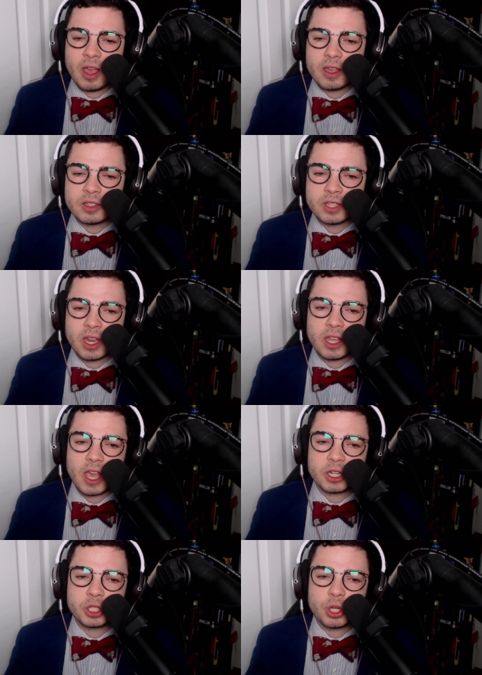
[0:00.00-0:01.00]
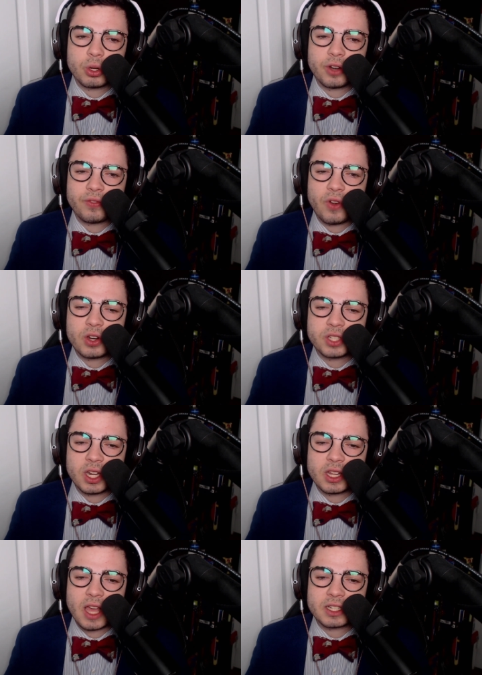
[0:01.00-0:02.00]
Setting Edge shoulder first
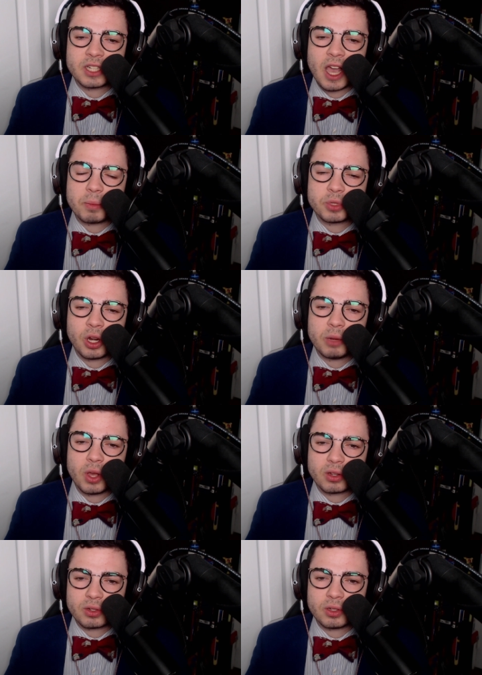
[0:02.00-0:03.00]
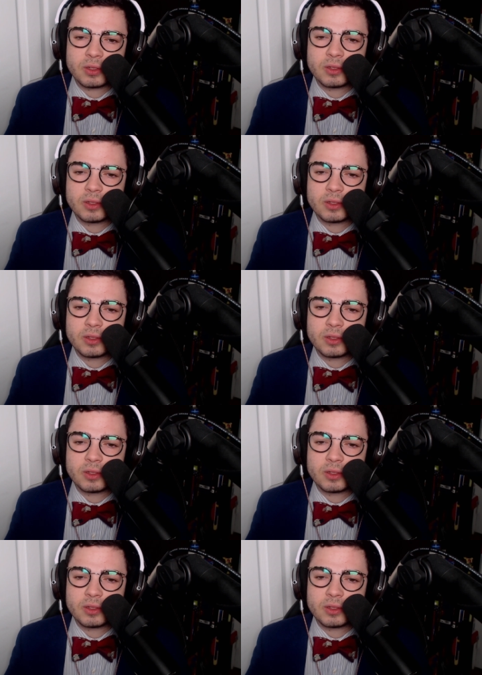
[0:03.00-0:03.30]
into that top turnbuckle.